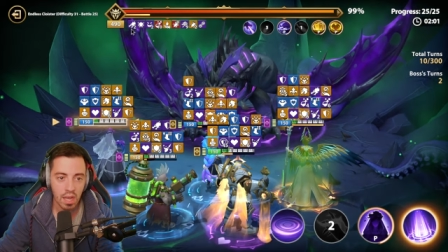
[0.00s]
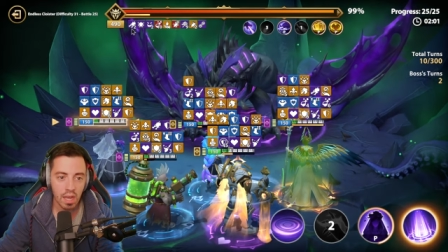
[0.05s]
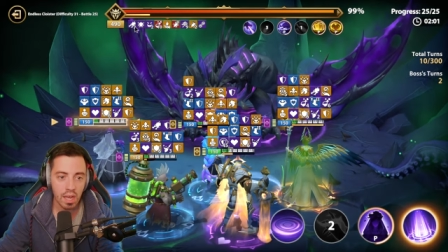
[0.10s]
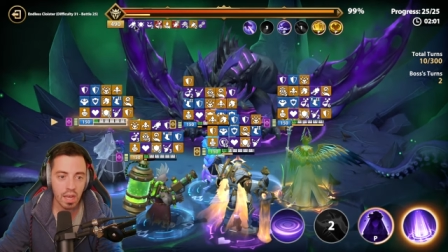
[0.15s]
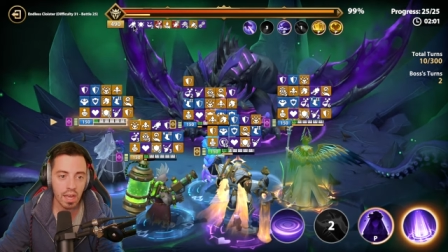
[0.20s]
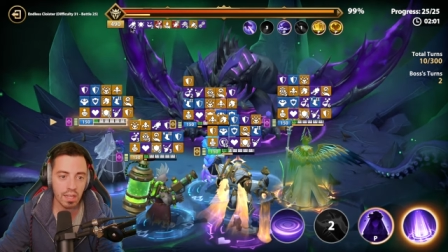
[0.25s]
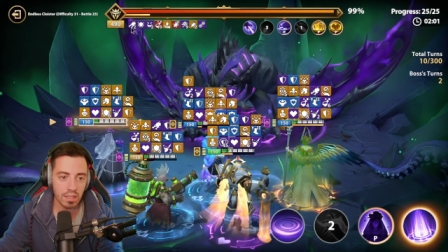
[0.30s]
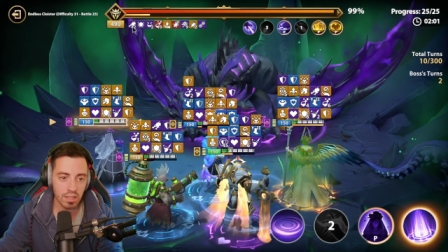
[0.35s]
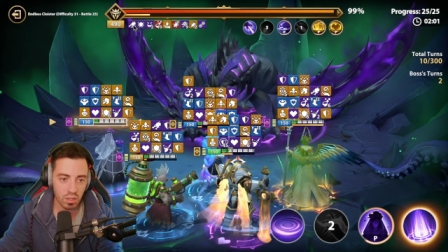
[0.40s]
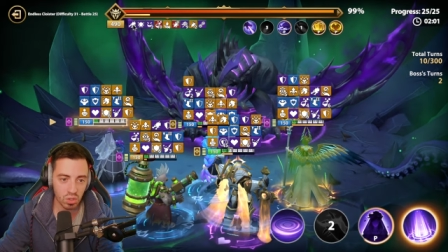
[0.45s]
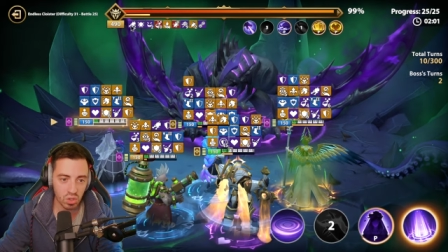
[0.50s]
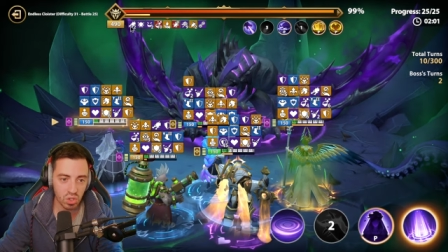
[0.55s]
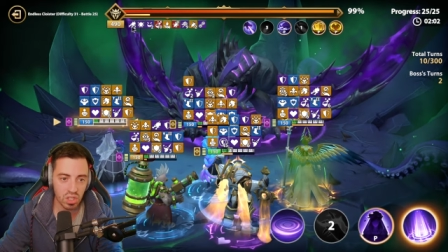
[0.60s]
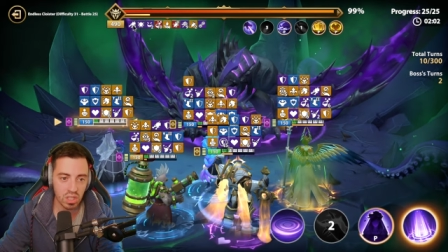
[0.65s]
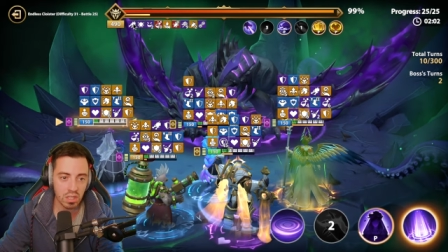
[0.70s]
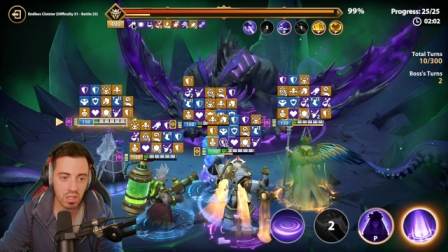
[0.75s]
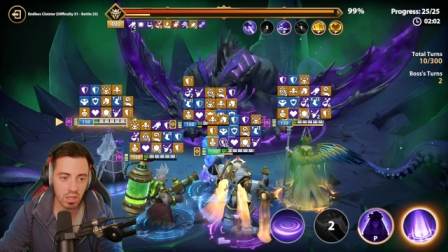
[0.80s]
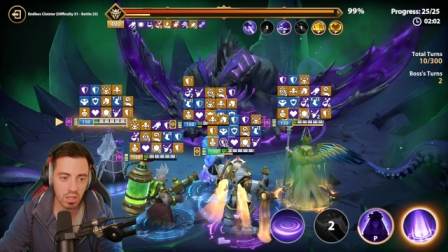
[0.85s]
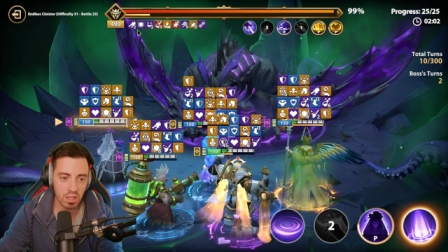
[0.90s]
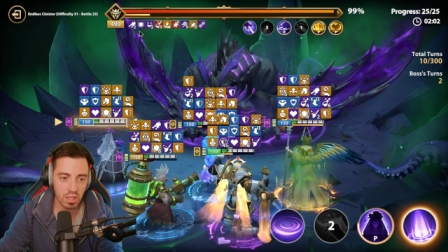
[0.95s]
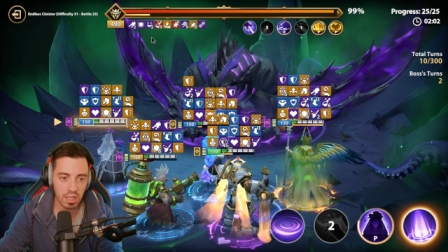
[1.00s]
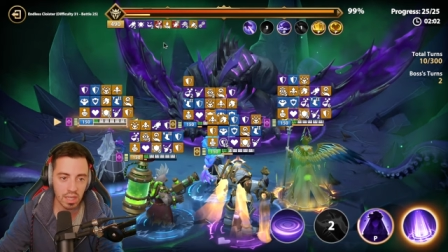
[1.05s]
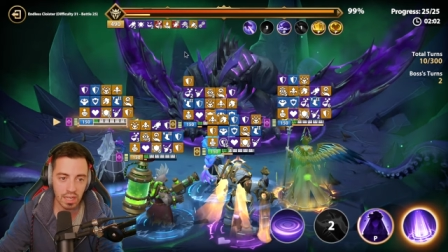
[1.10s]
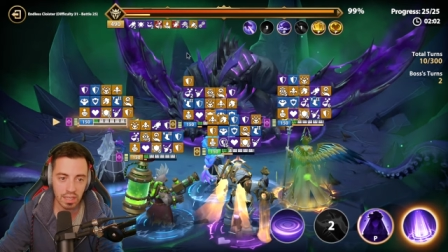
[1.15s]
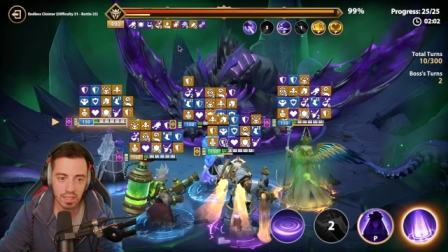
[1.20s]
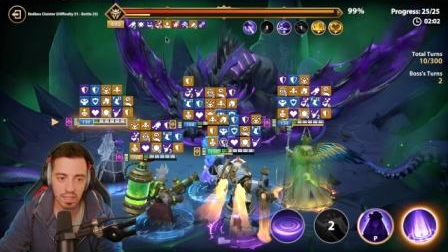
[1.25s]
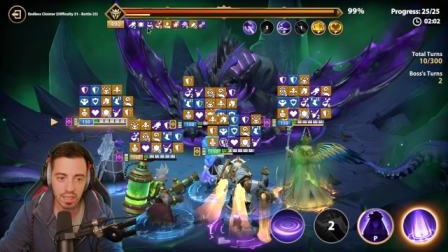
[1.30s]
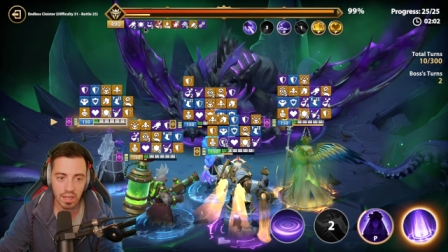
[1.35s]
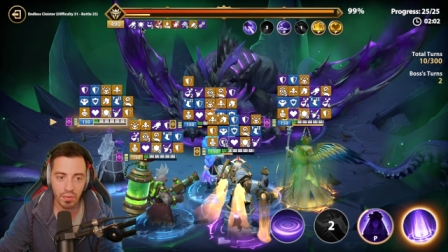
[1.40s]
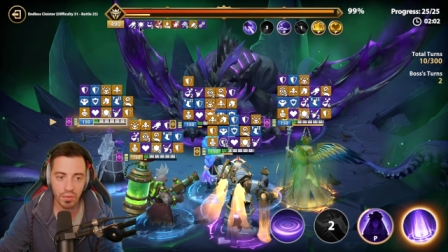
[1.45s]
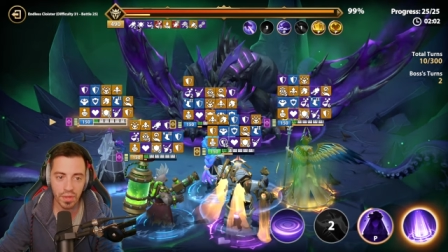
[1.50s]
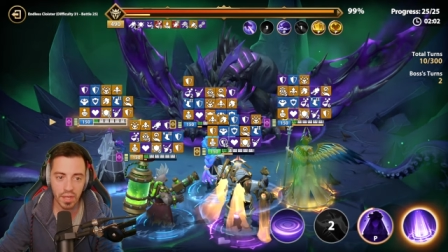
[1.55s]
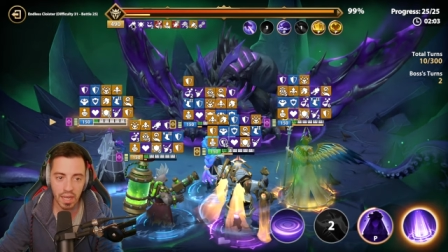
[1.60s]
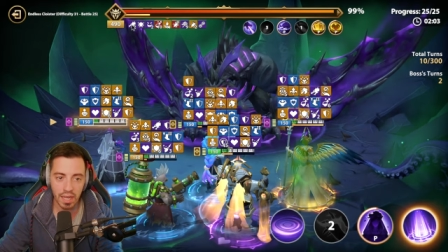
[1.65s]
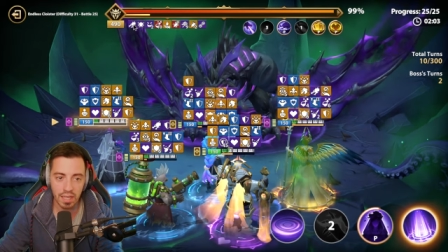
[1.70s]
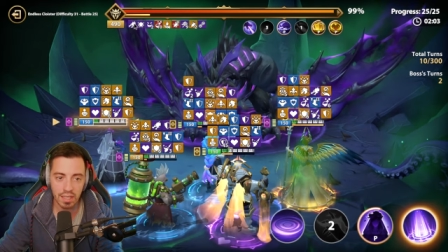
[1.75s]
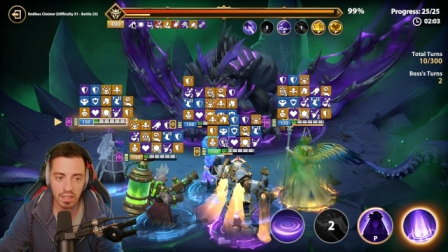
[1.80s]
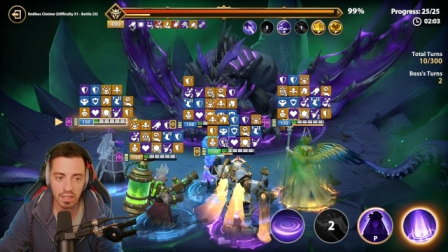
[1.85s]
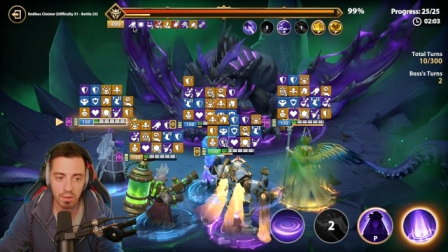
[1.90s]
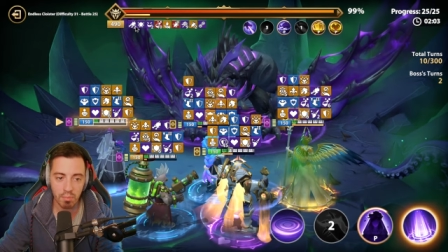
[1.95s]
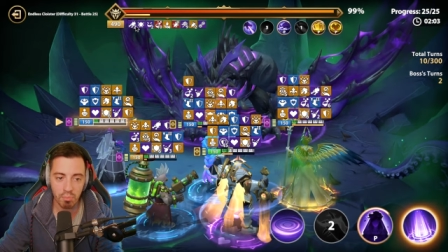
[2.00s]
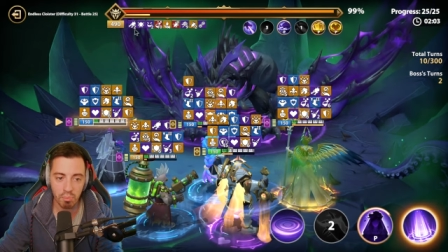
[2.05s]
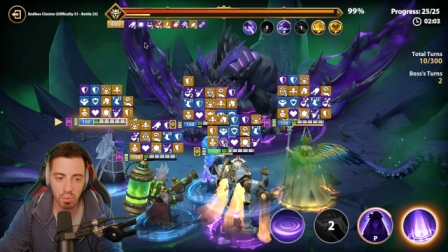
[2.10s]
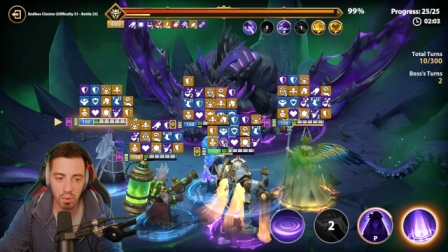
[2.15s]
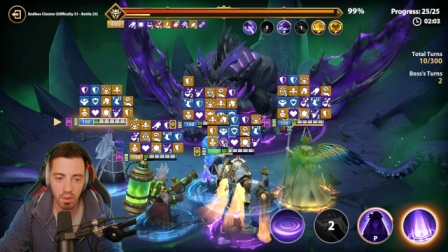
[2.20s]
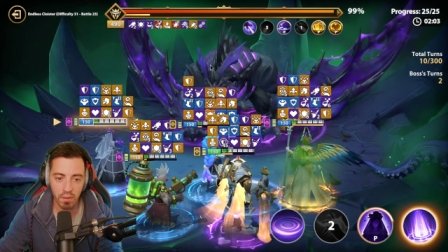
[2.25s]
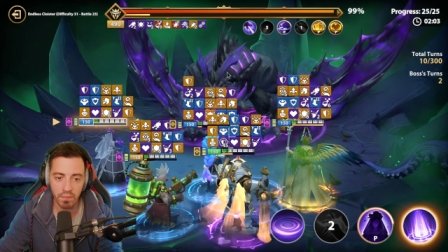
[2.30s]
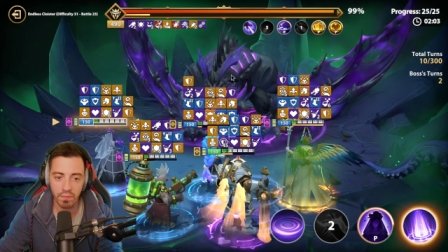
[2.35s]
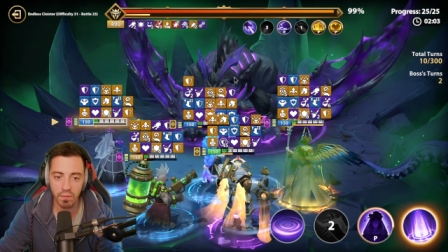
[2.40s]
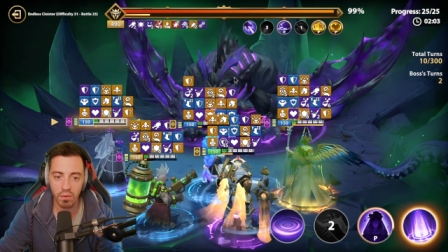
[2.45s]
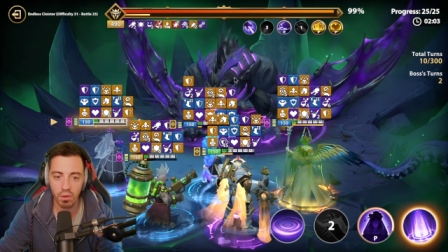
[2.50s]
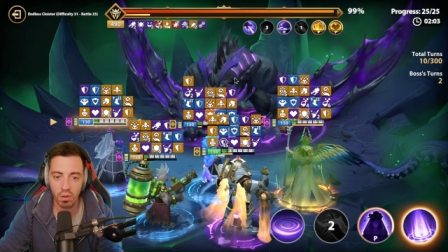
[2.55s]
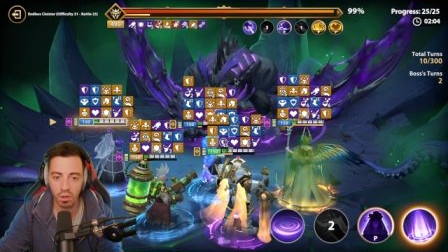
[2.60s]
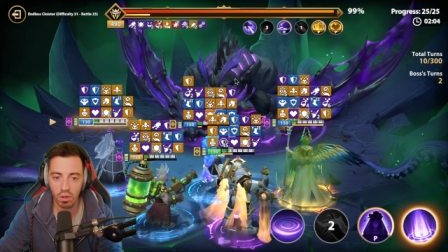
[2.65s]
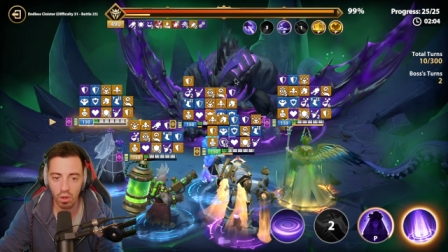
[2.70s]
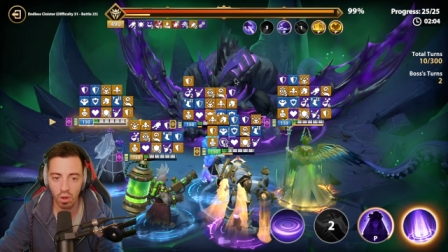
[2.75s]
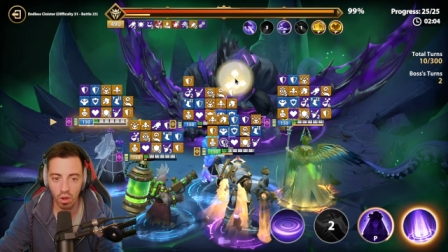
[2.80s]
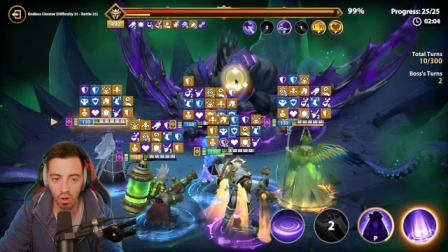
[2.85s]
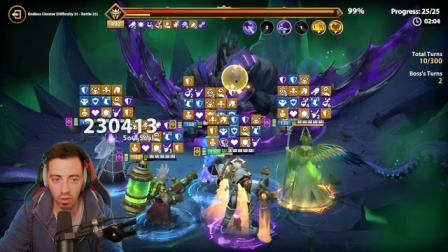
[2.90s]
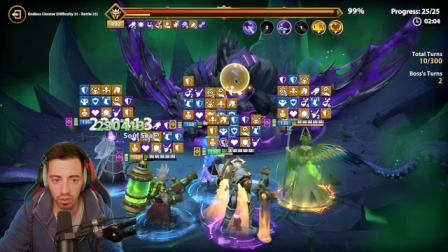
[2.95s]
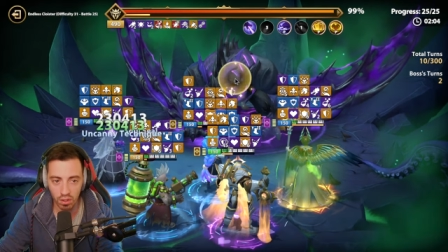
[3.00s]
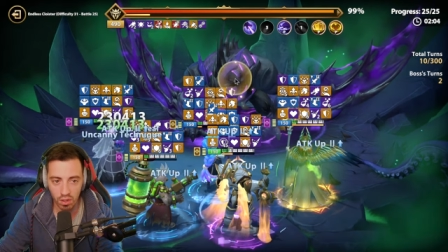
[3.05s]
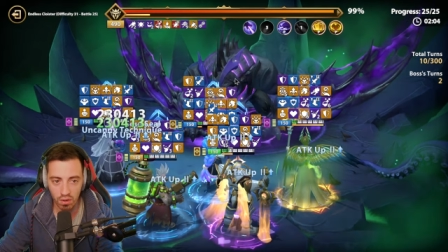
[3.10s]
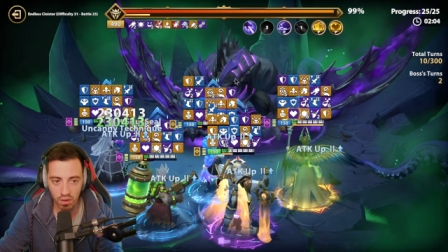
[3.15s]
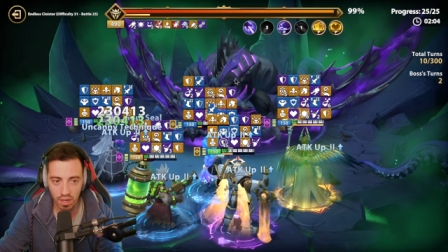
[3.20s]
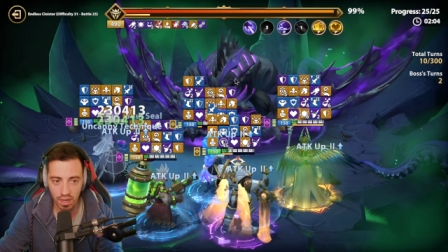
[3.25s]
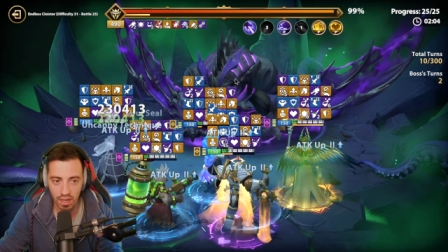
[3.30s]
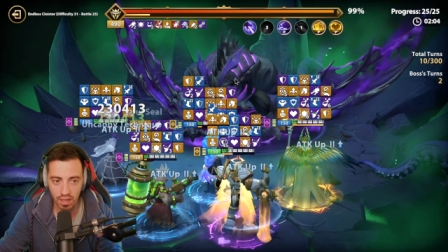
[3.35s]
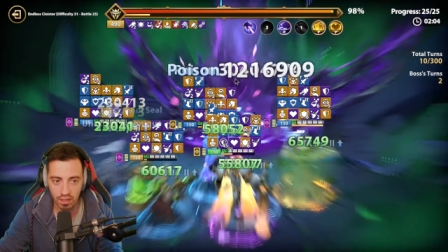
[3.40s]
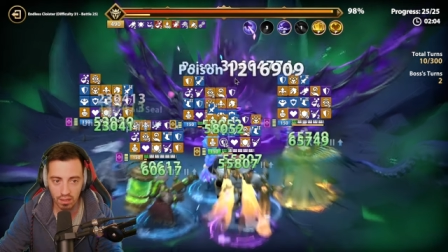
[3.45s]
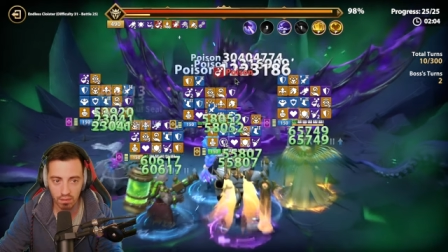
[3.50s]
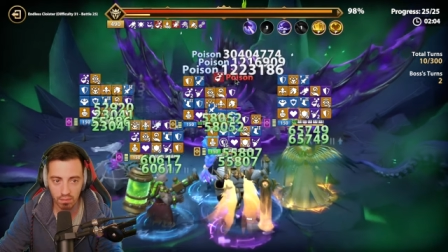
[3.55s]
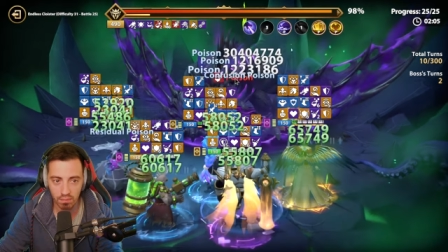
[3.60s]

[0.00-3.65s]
and so she's gonna get that buff on her head.